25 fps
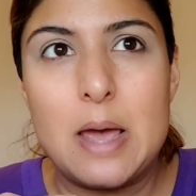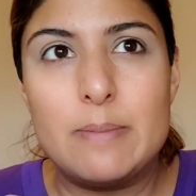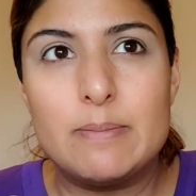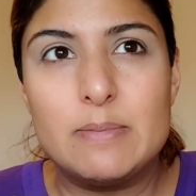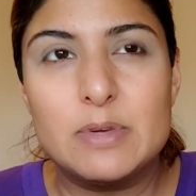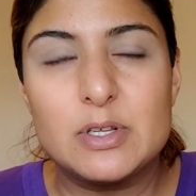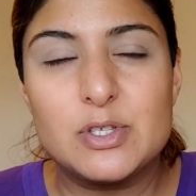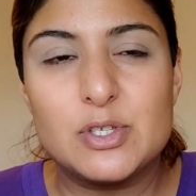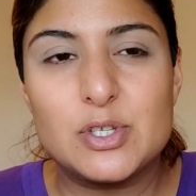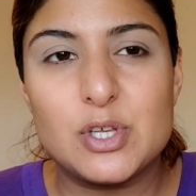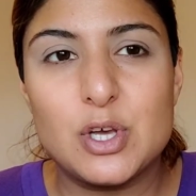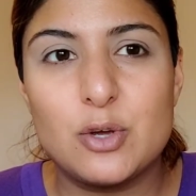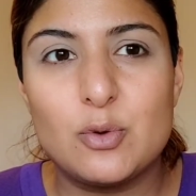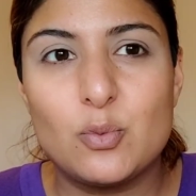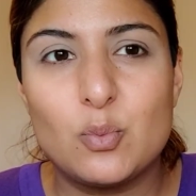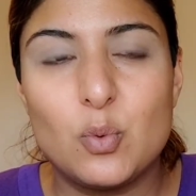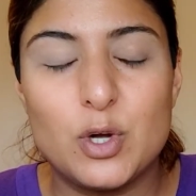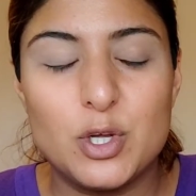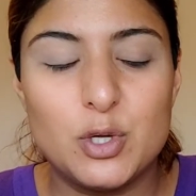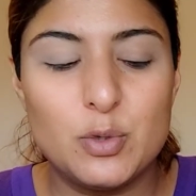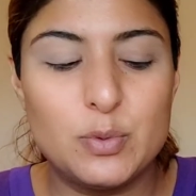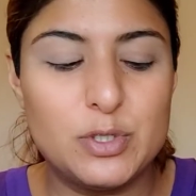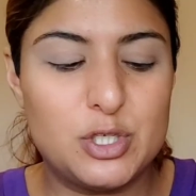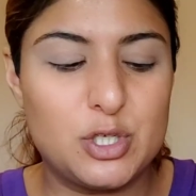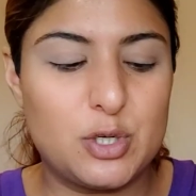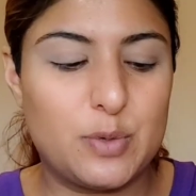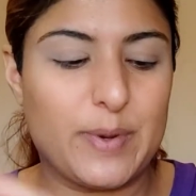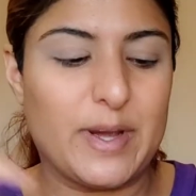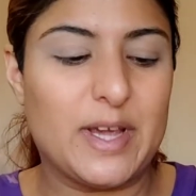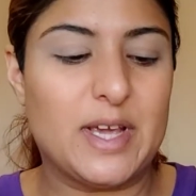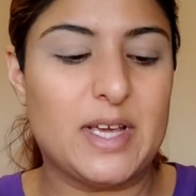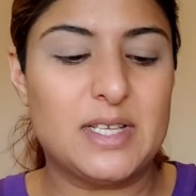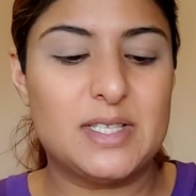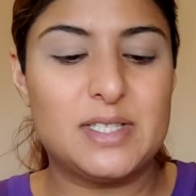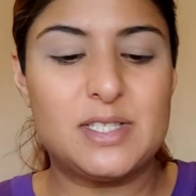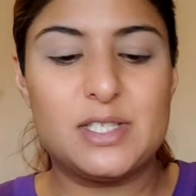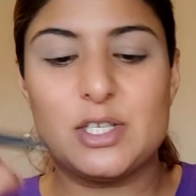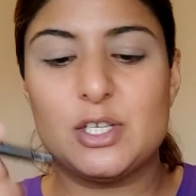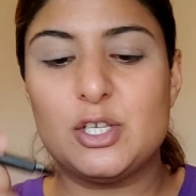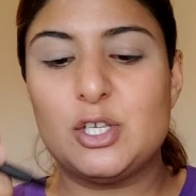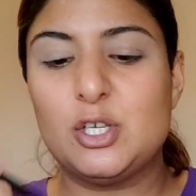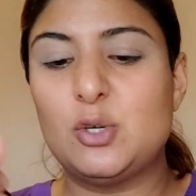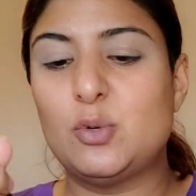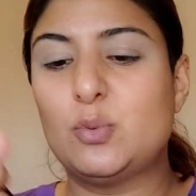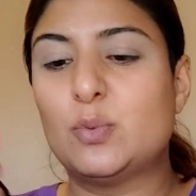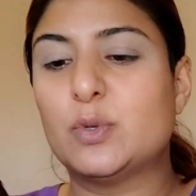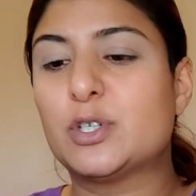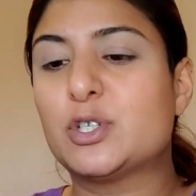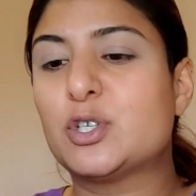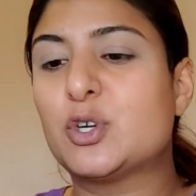So what you would do is
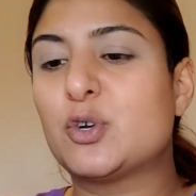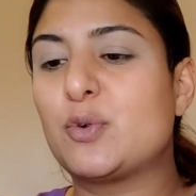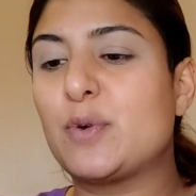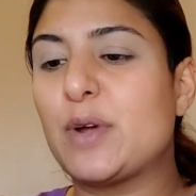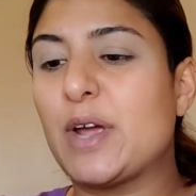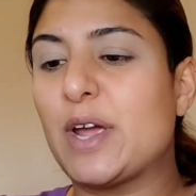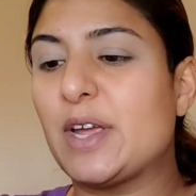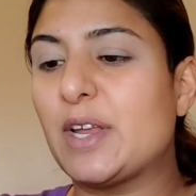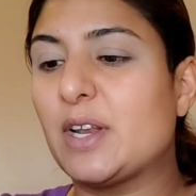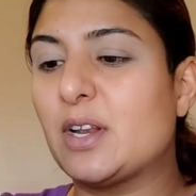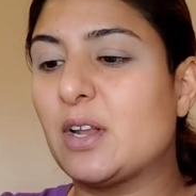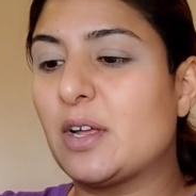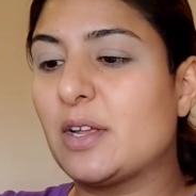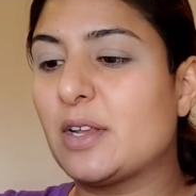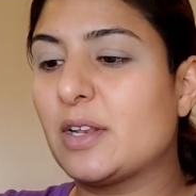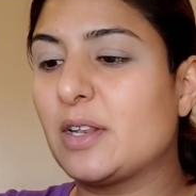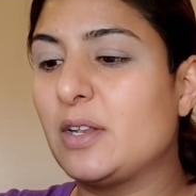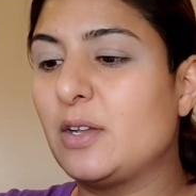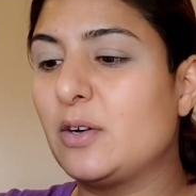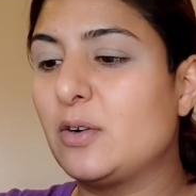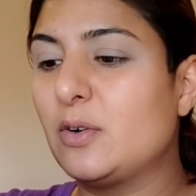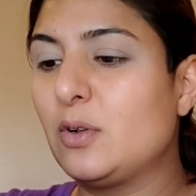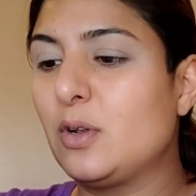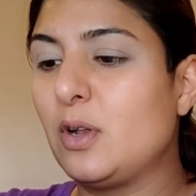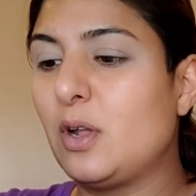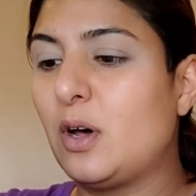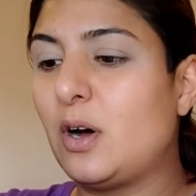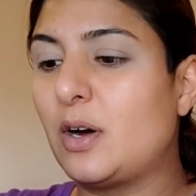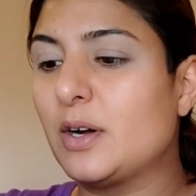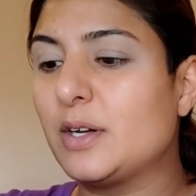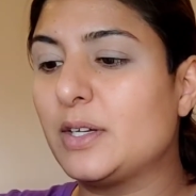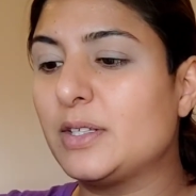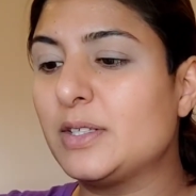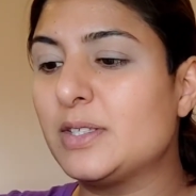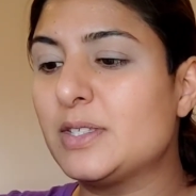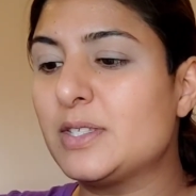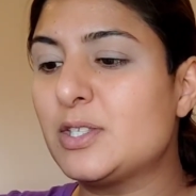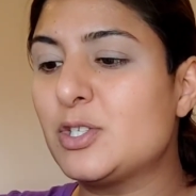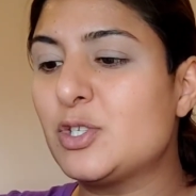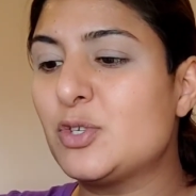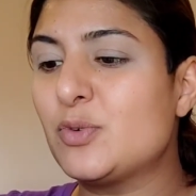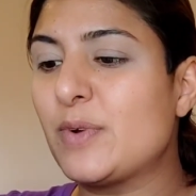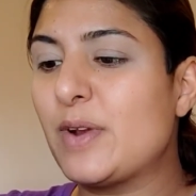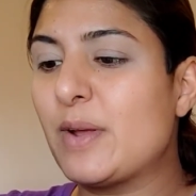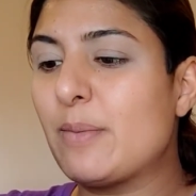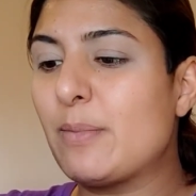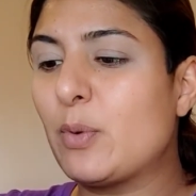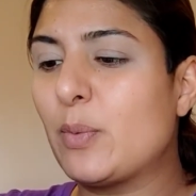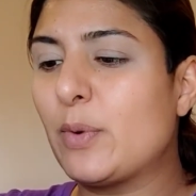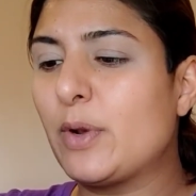you would create like little lines. Do you
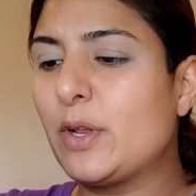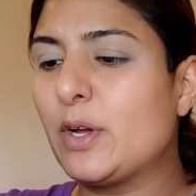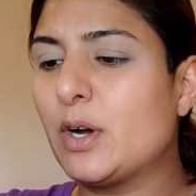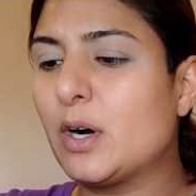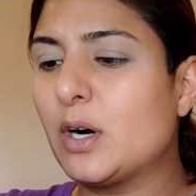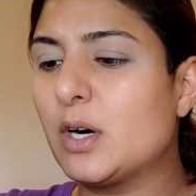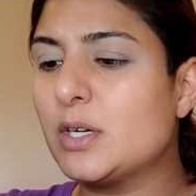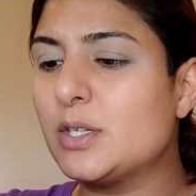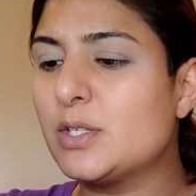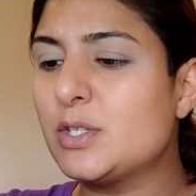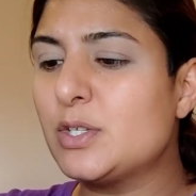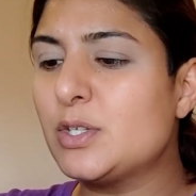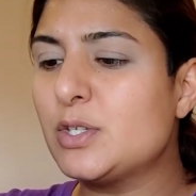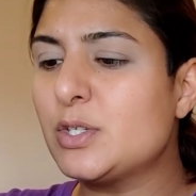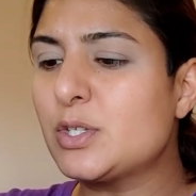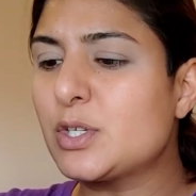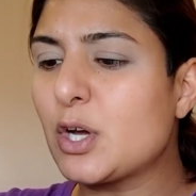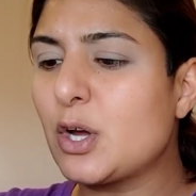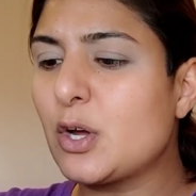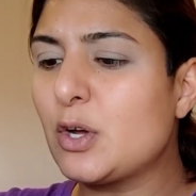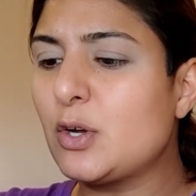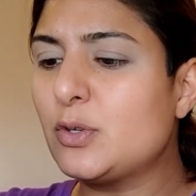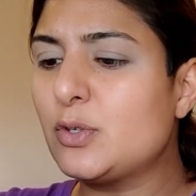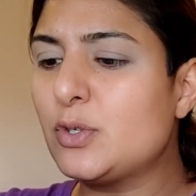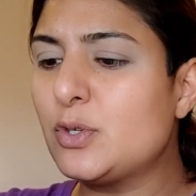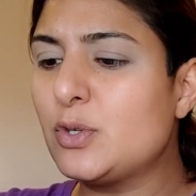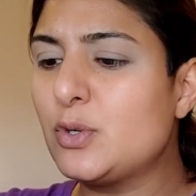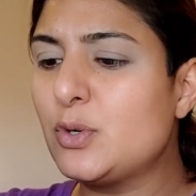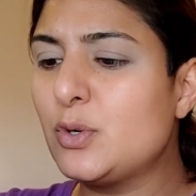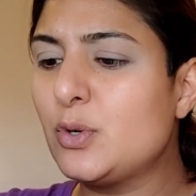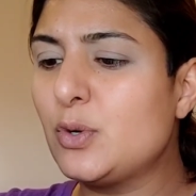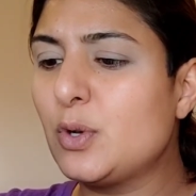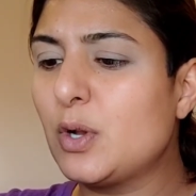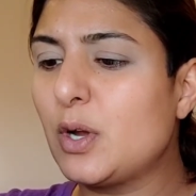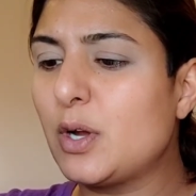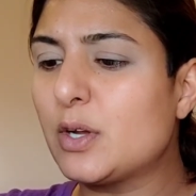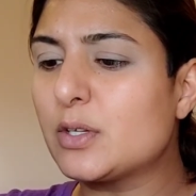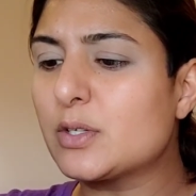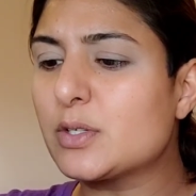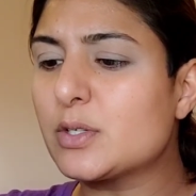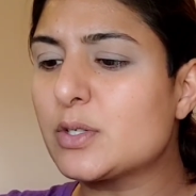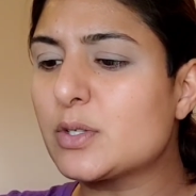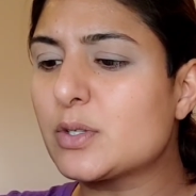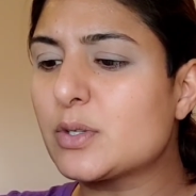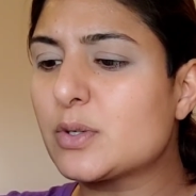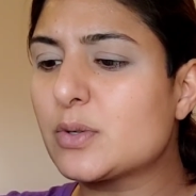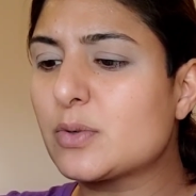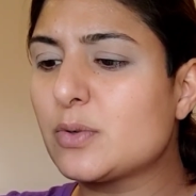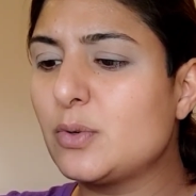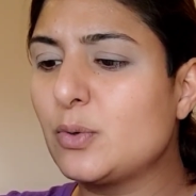remember when you guys used to go to like
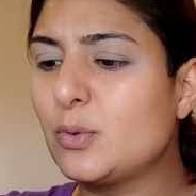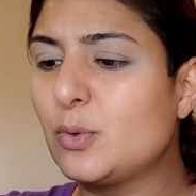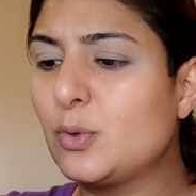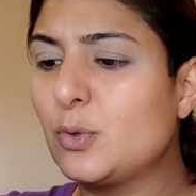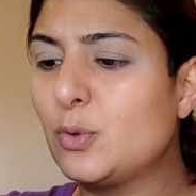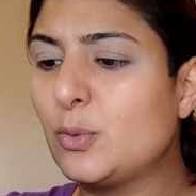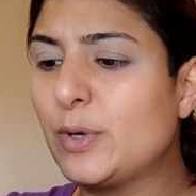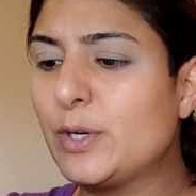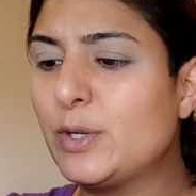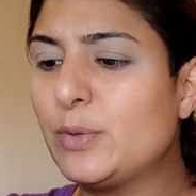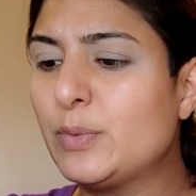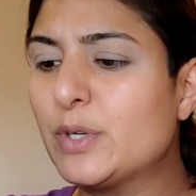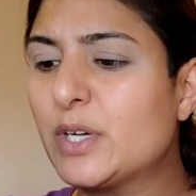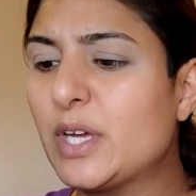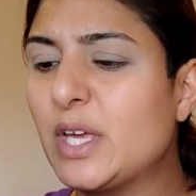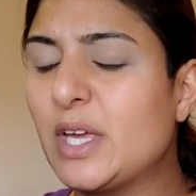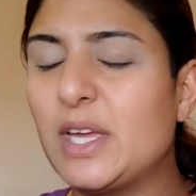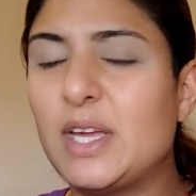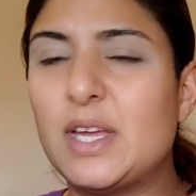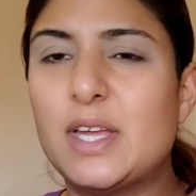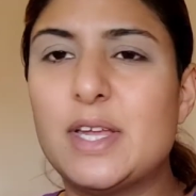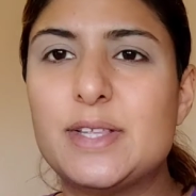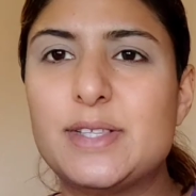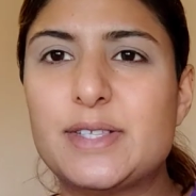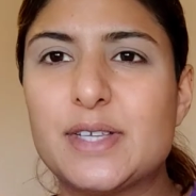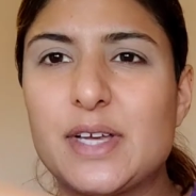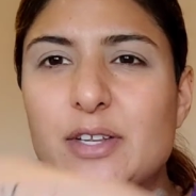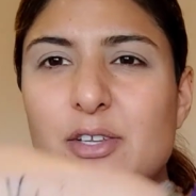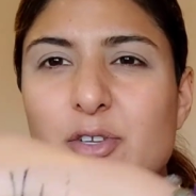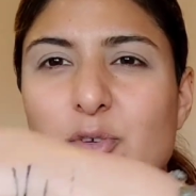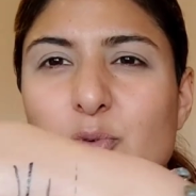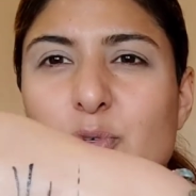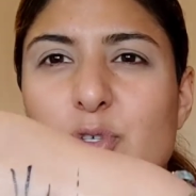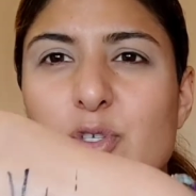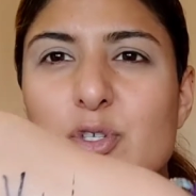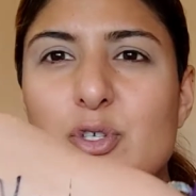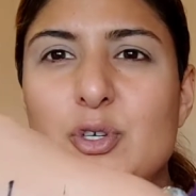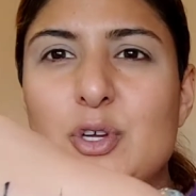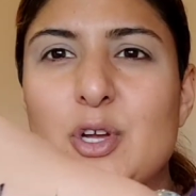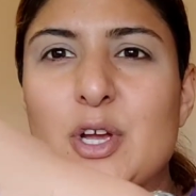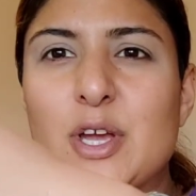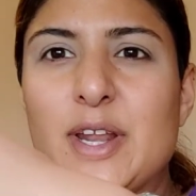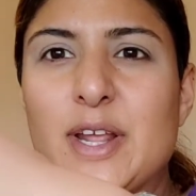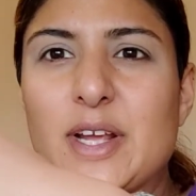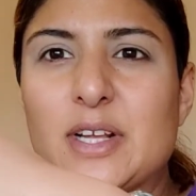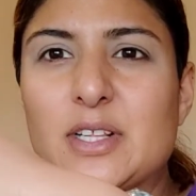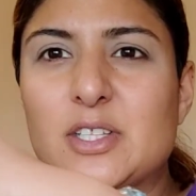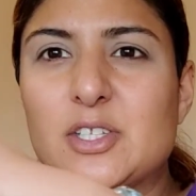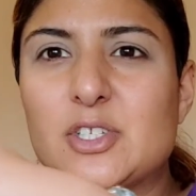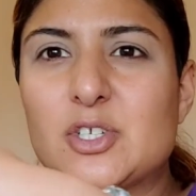school when you were kids and you would do
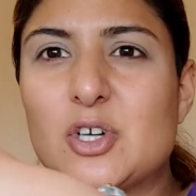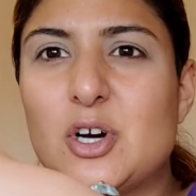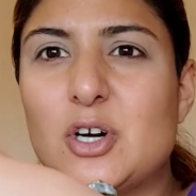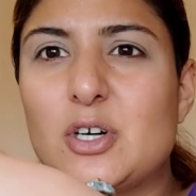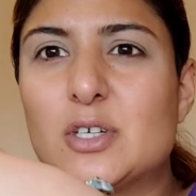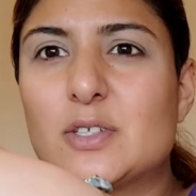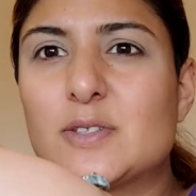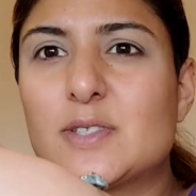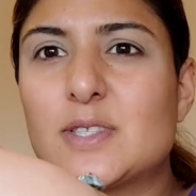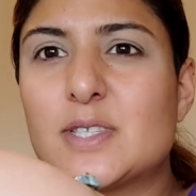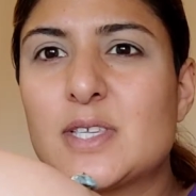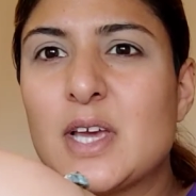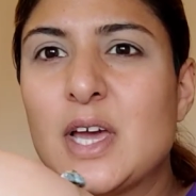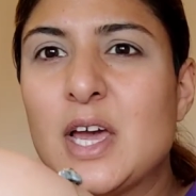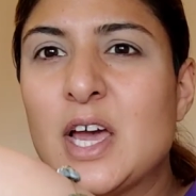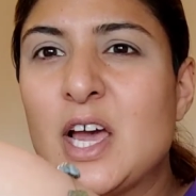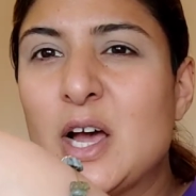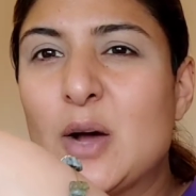connect the dots?